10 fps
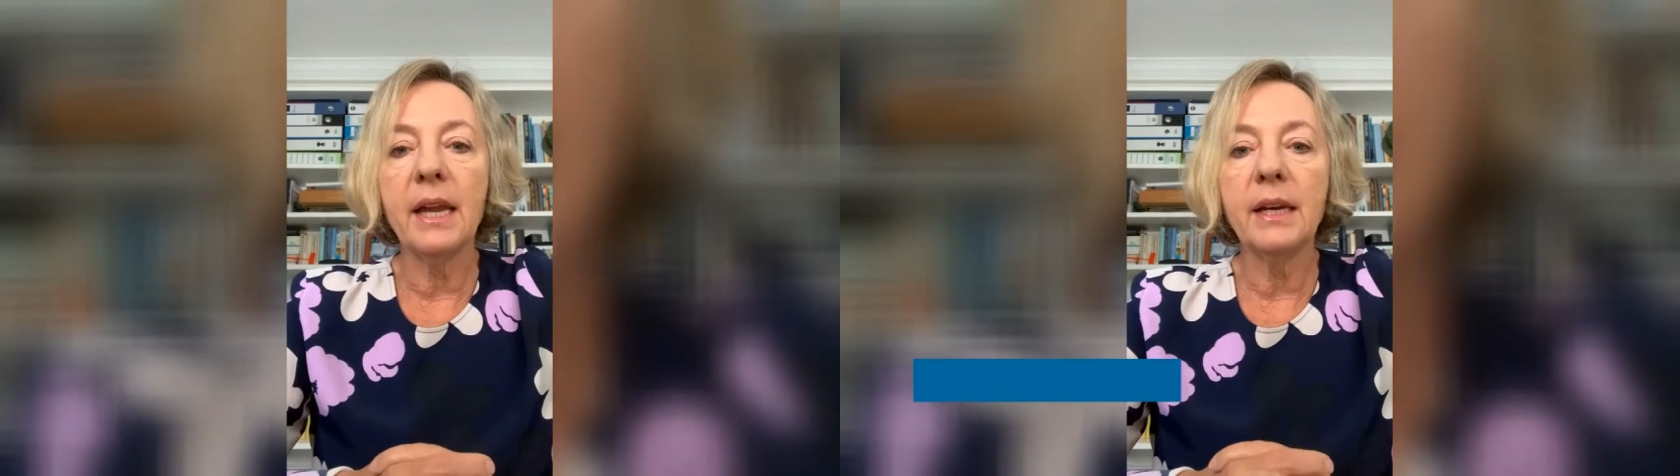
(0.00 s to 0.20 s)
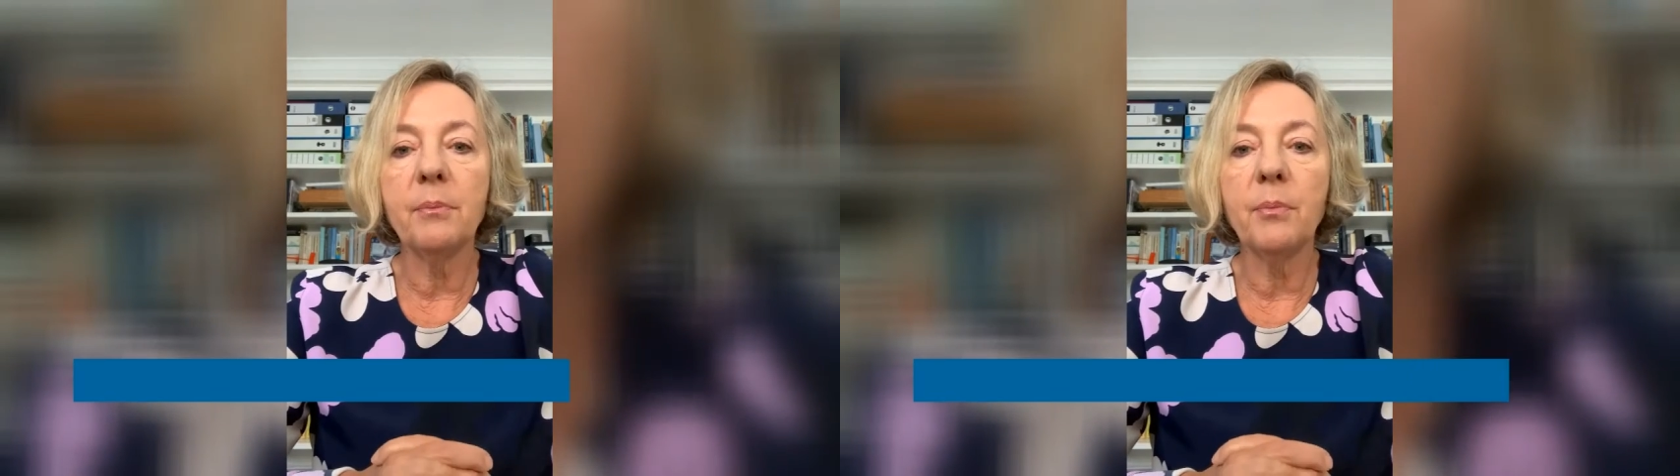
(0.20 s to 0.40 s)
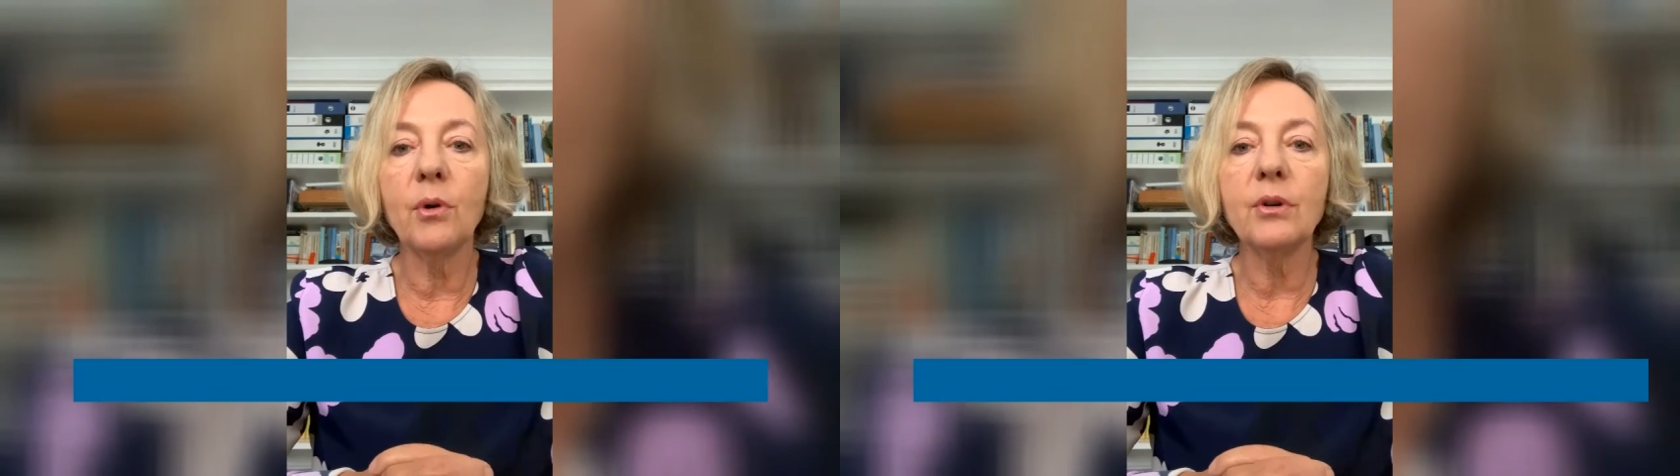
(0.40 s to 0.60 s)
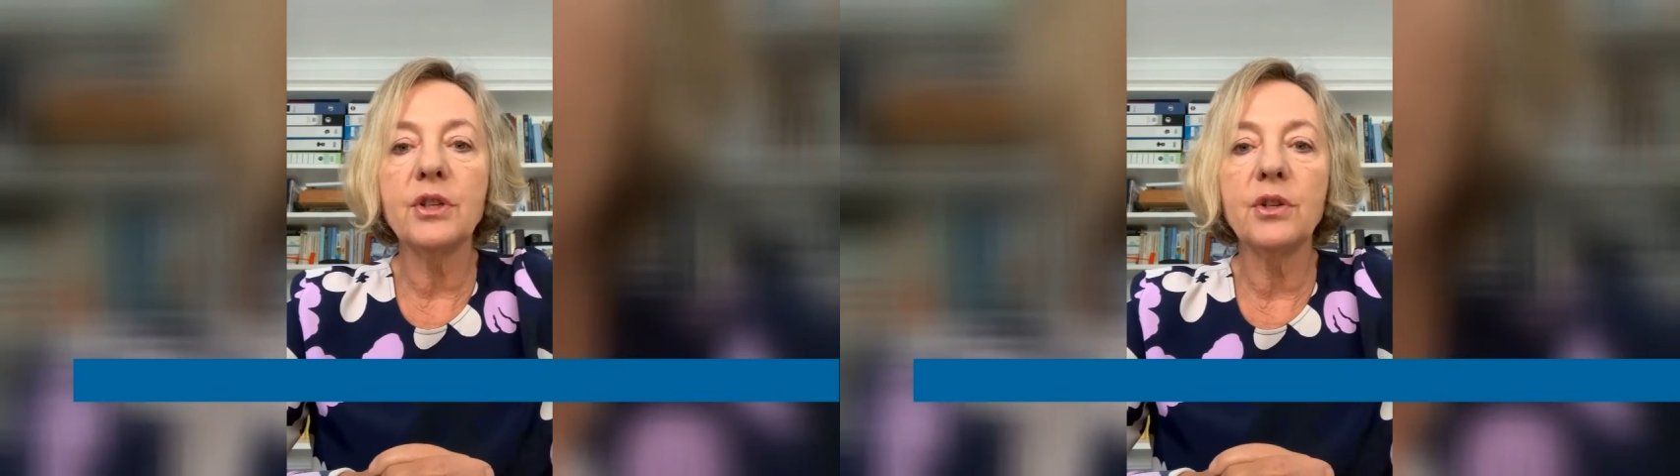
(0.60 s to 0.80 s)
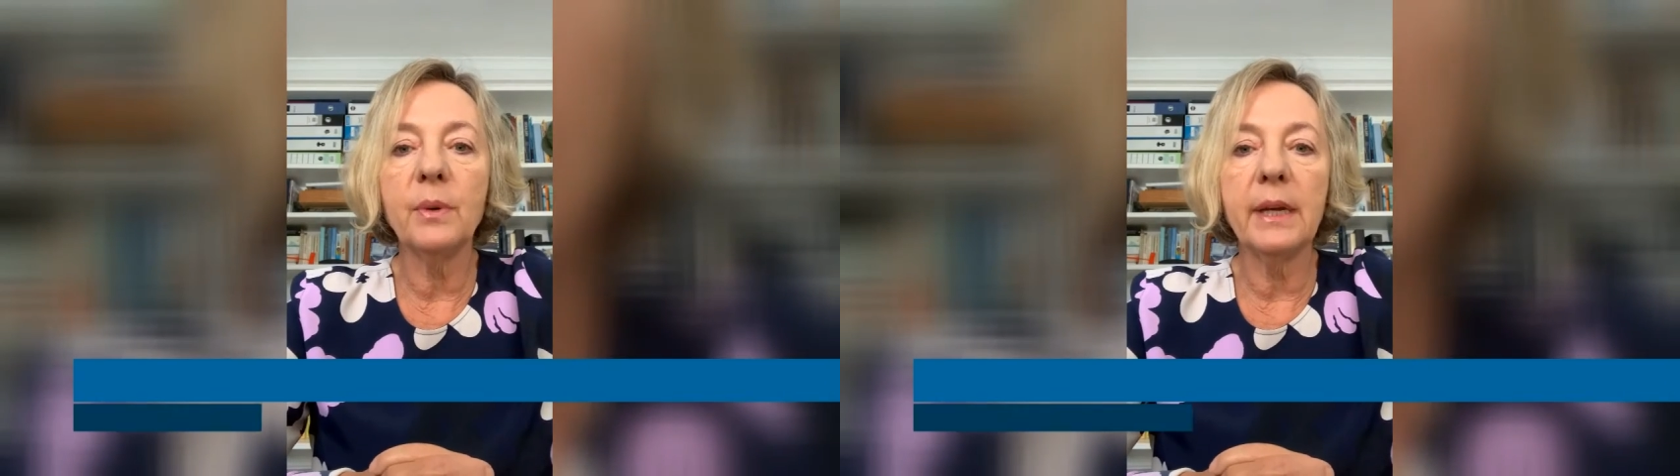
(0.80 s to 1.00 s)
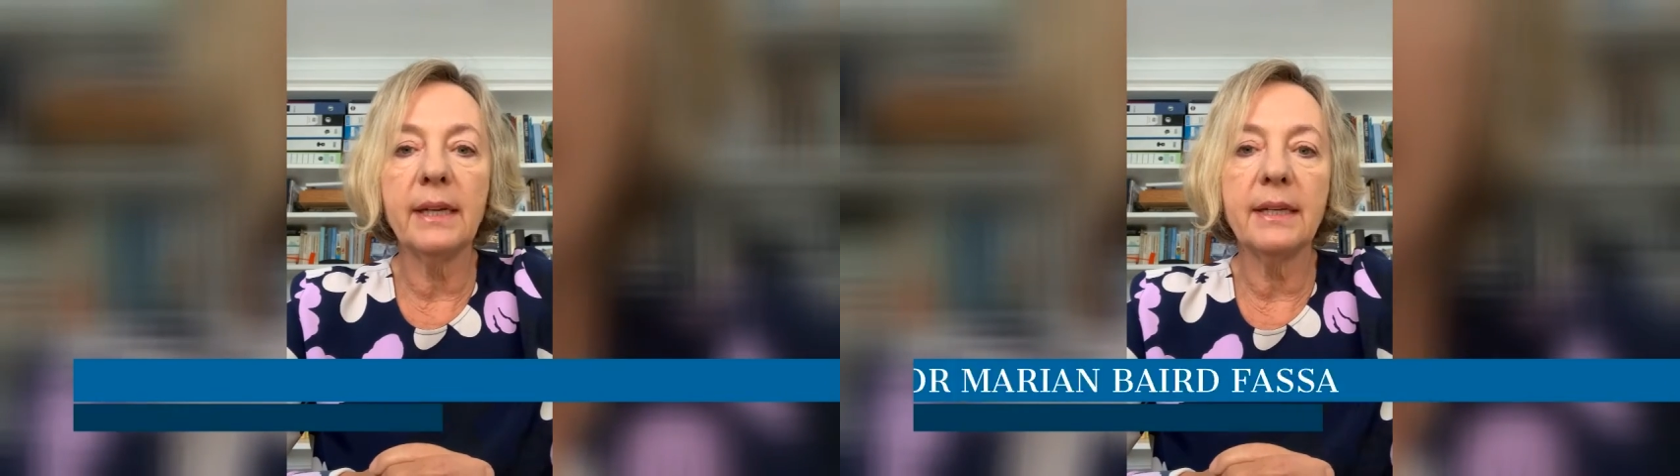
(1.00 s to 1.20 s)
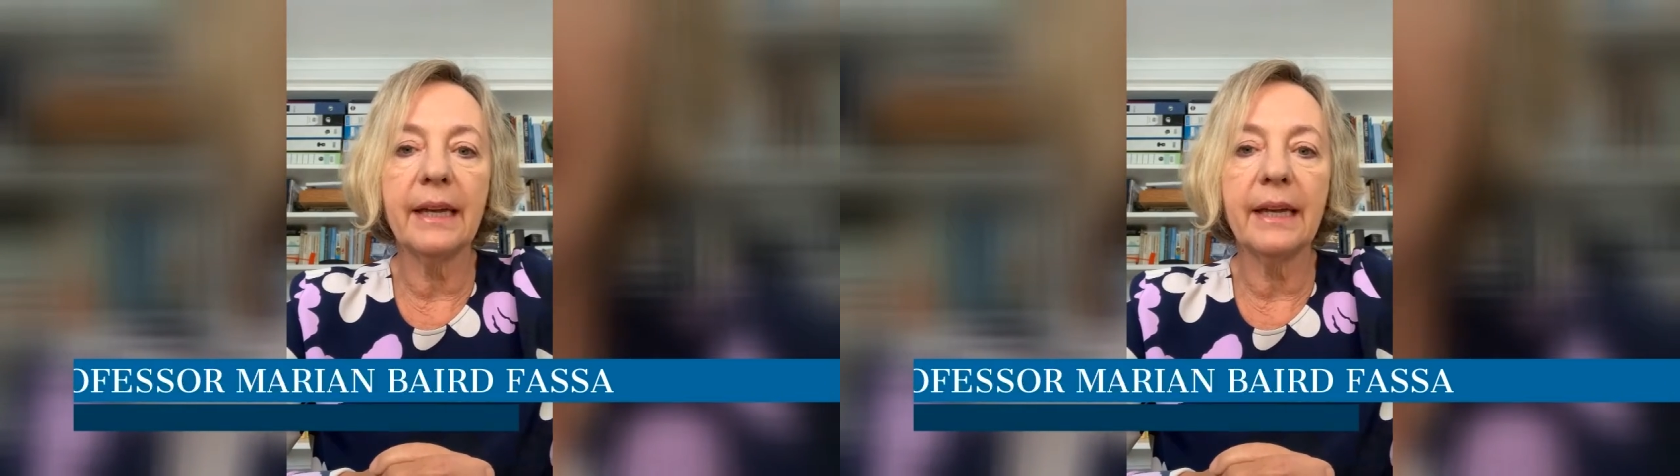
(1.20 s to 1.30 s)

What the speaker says: and brought to it a